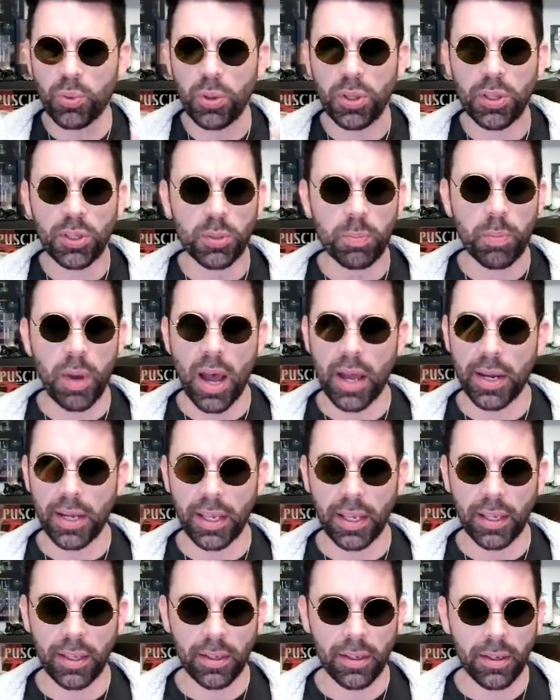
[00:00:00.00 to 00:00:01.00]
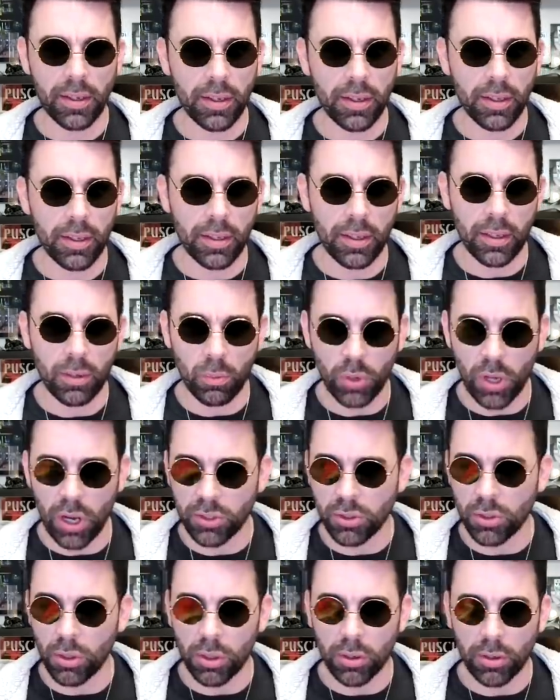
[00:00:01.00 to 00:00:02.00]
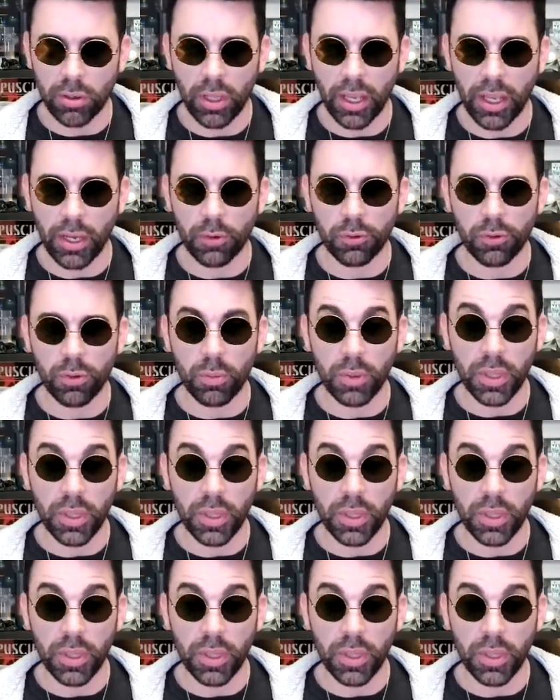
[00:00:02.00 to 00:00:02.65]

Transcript: with his body. And we also learn later from